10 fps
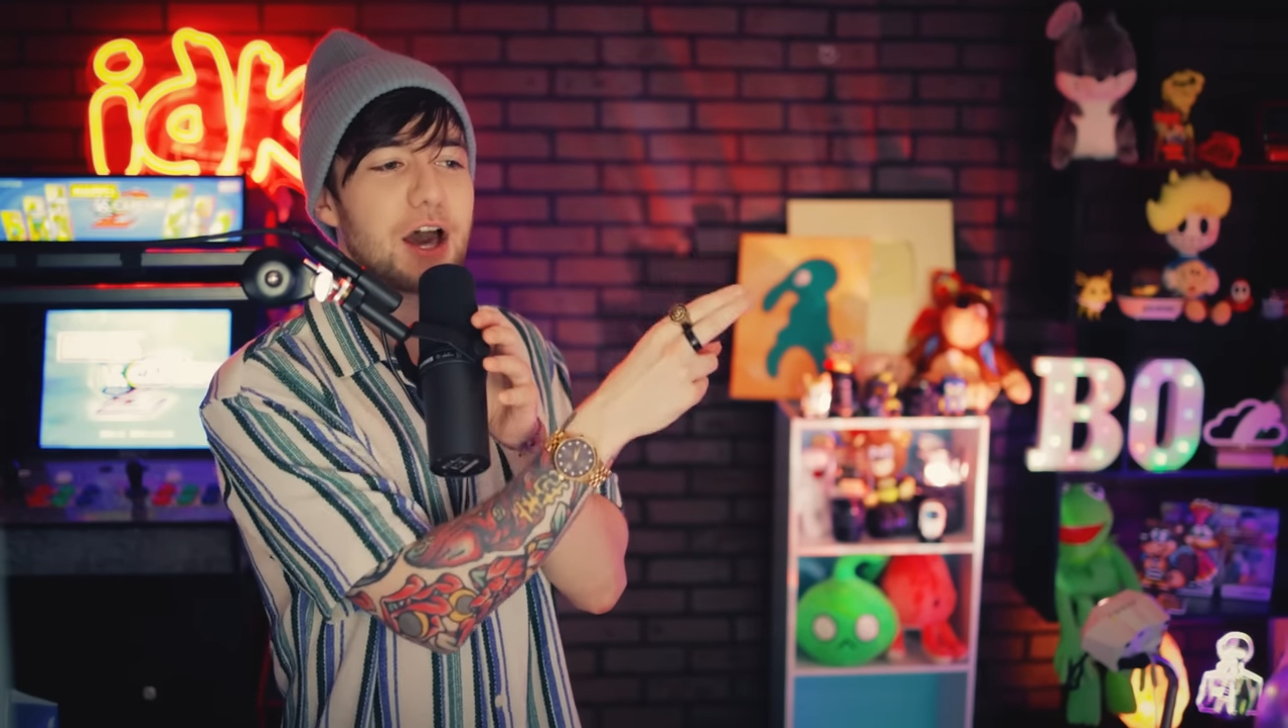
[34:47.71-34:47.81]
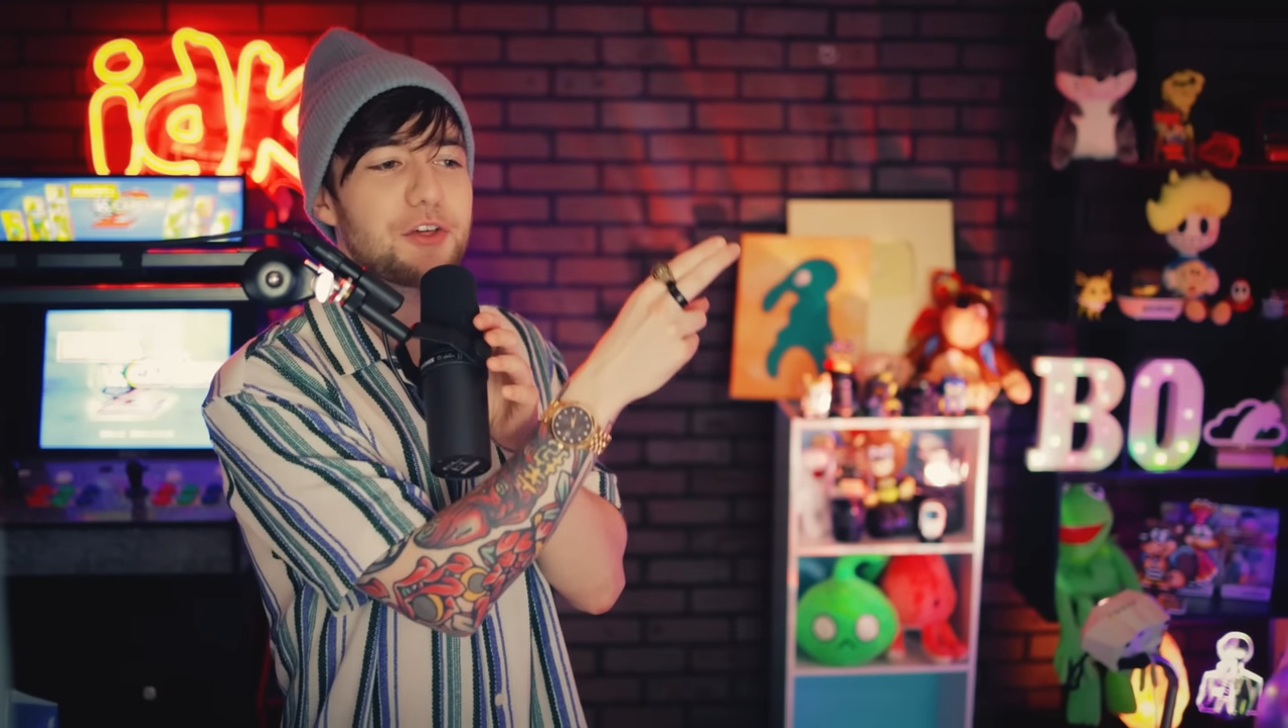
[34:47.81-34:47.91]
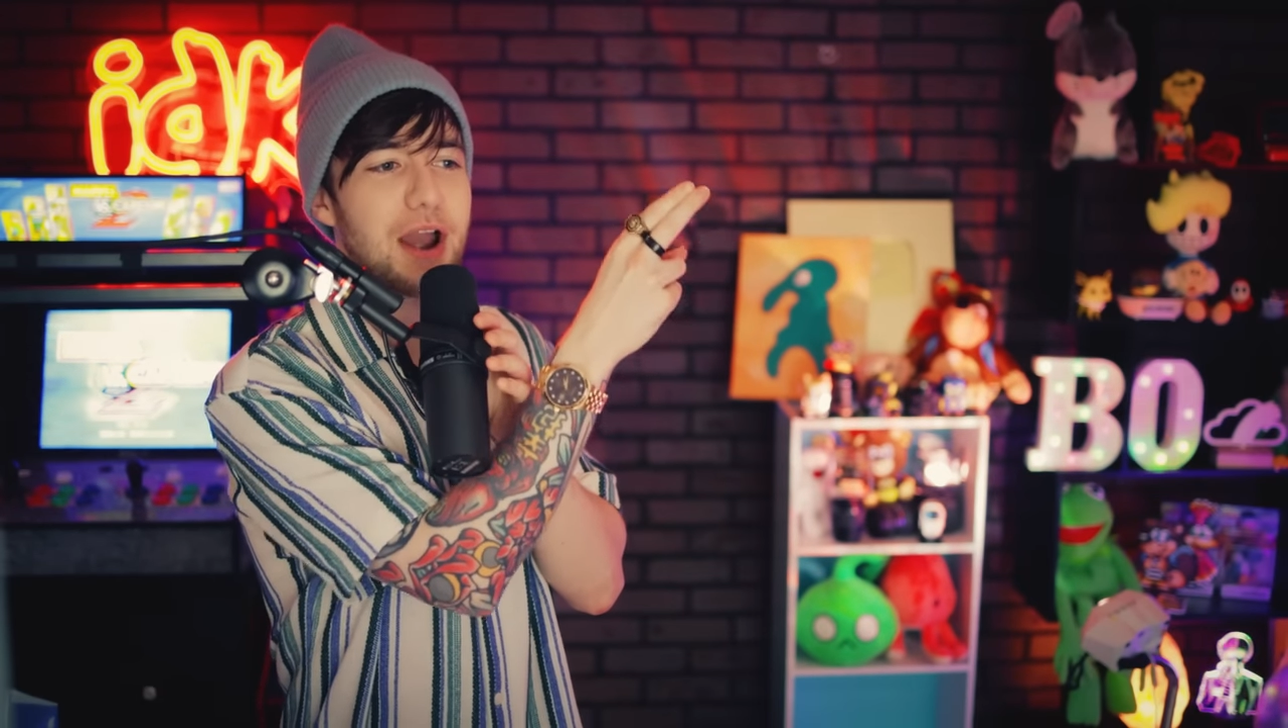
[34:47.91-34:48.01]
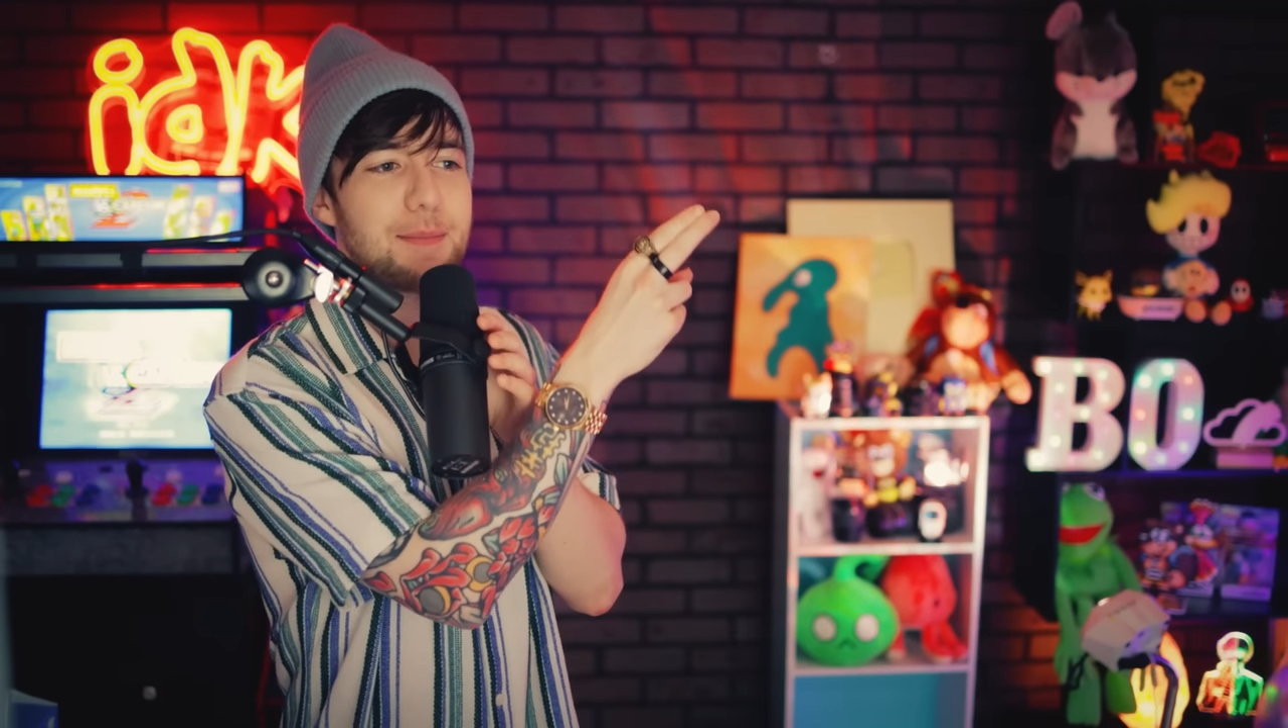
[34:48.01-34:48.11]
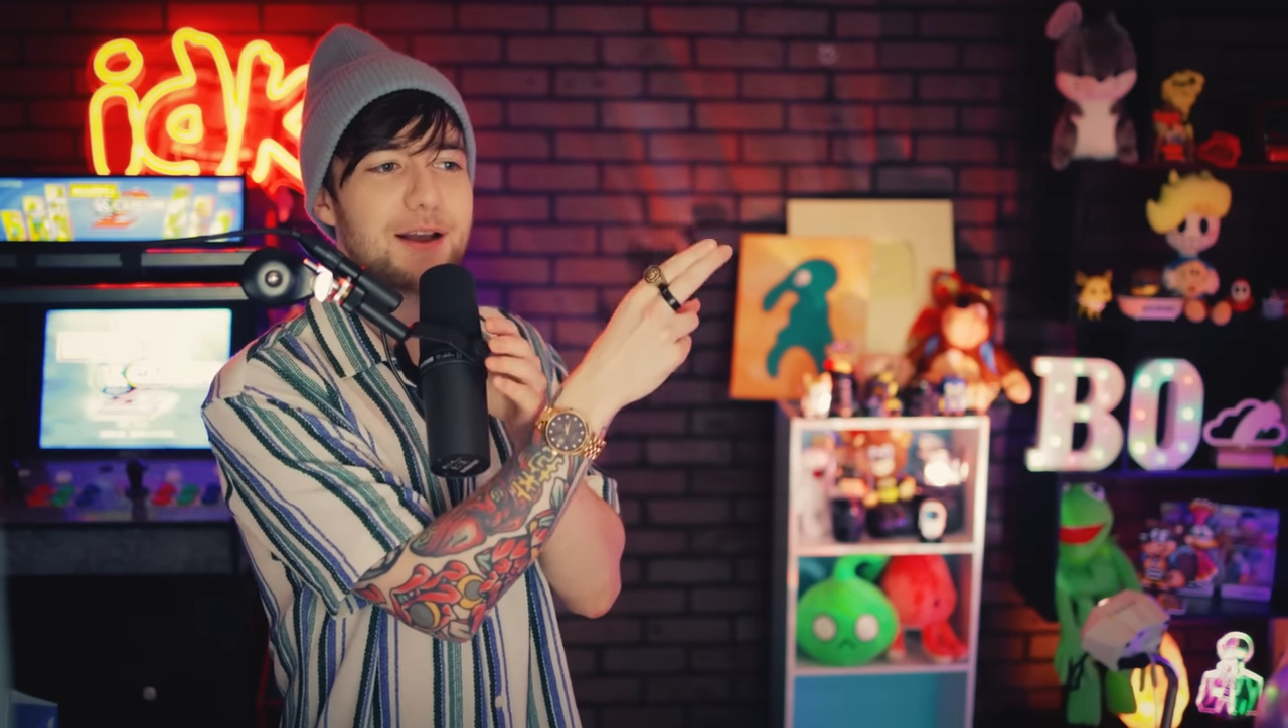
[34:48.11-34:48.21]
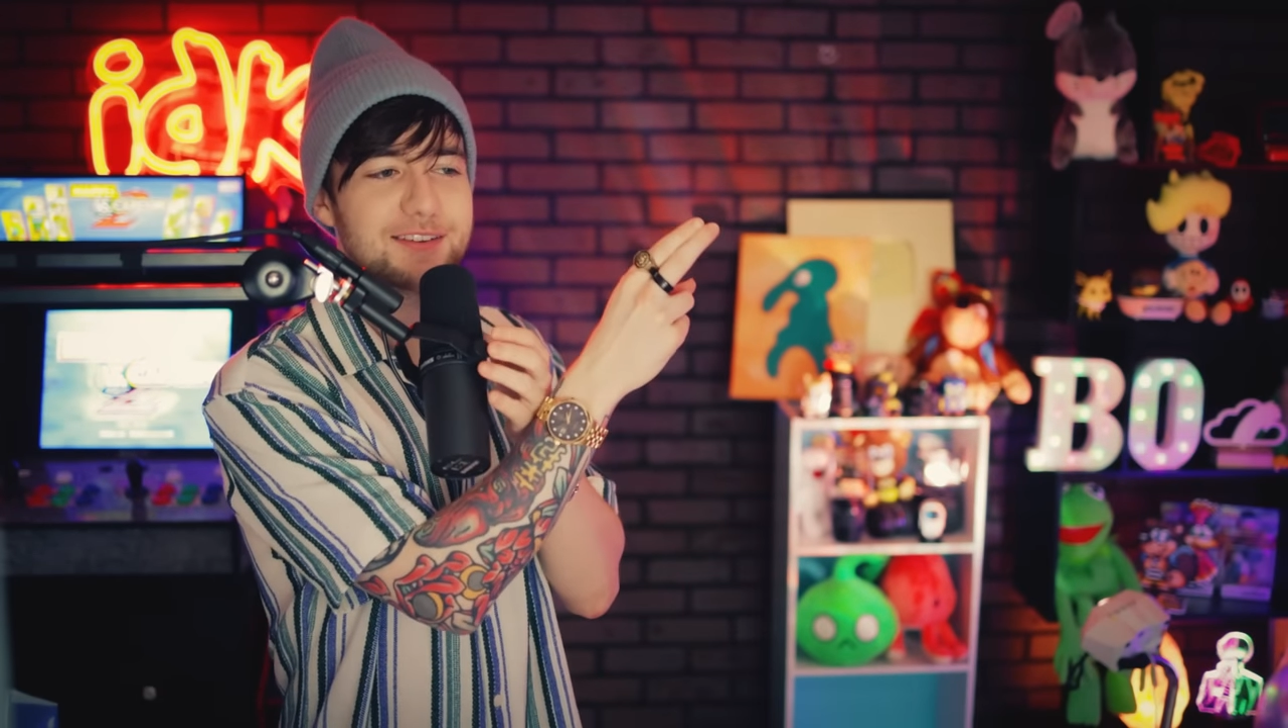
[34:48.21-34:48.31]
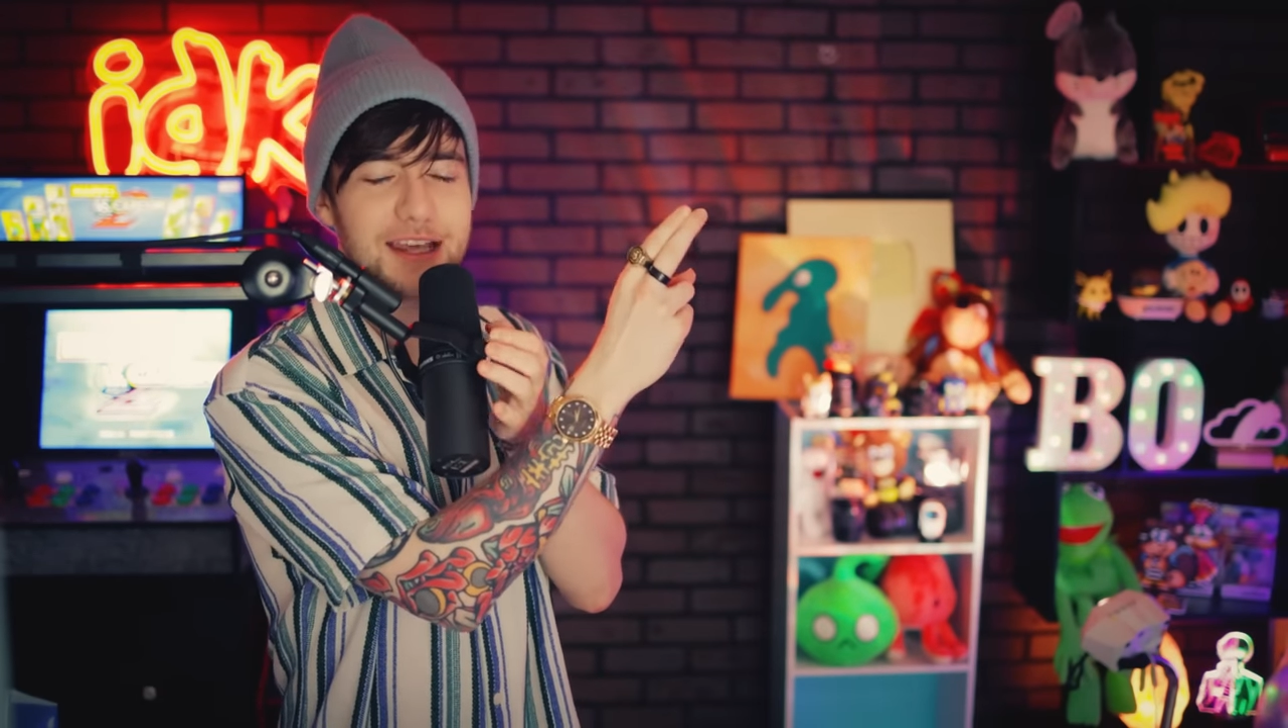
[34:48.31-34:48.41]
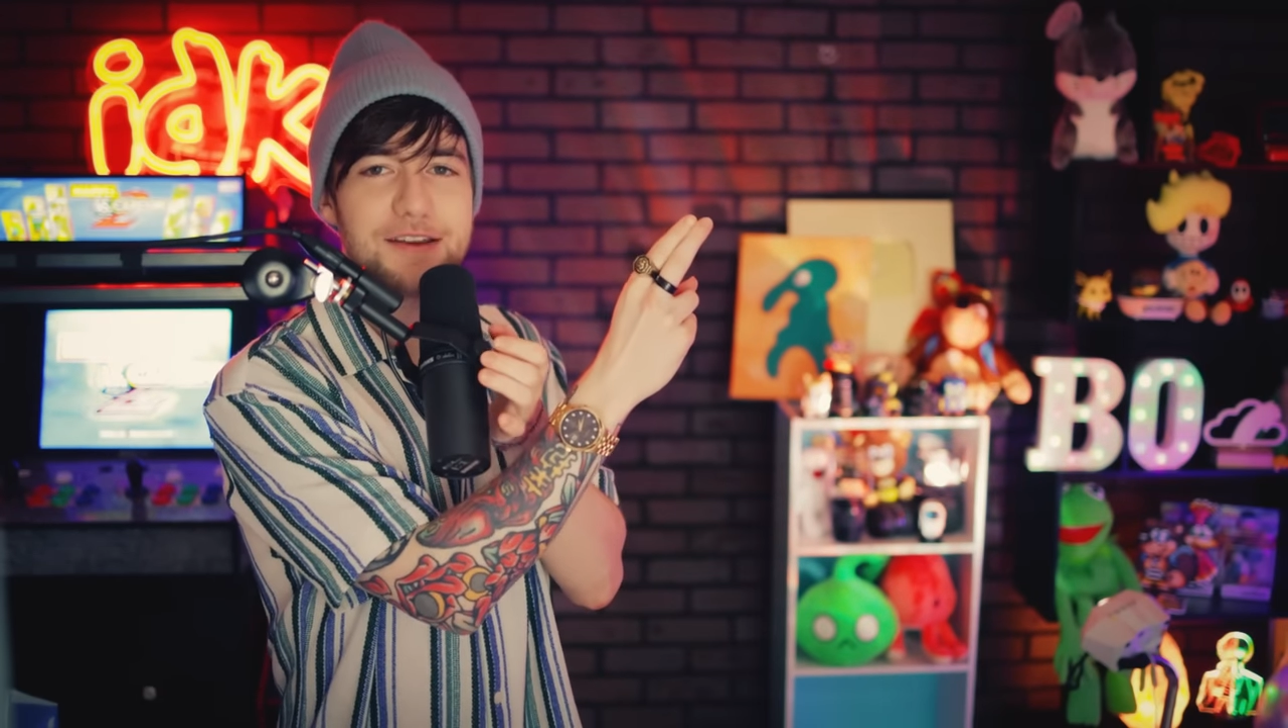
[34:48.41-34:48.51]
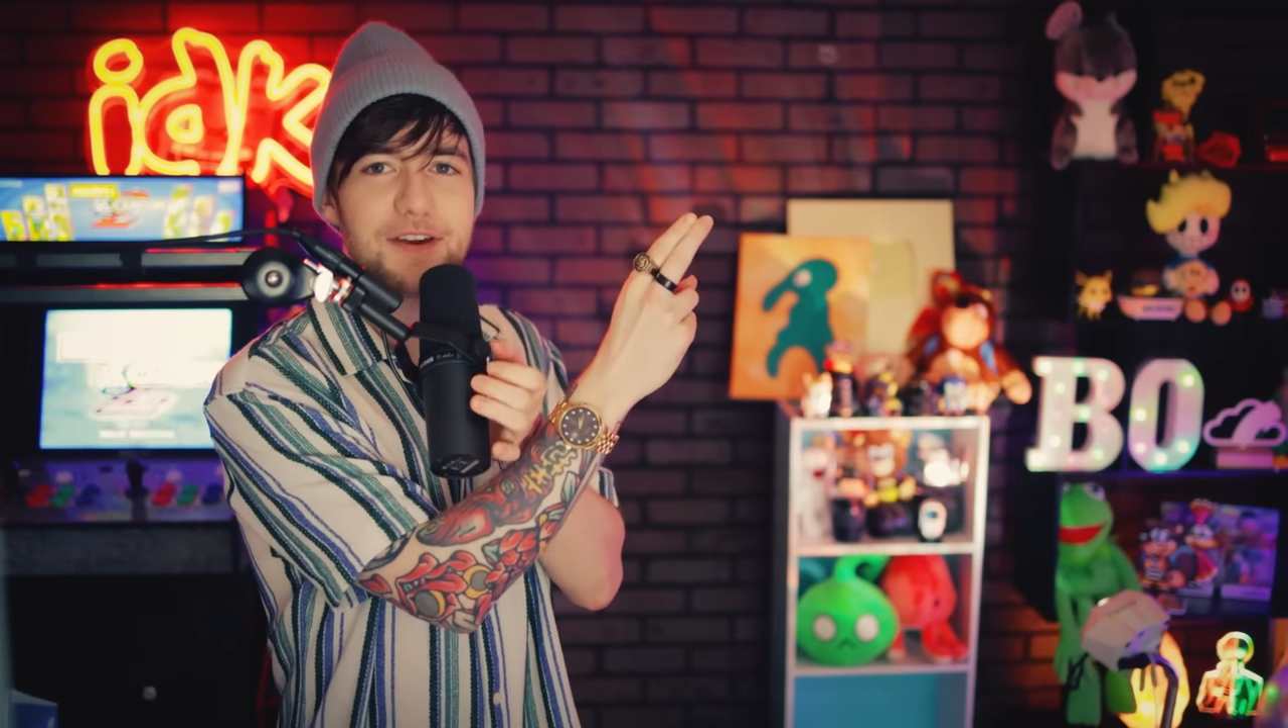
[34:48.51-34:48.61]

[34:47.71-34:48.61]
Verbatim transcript: other MSA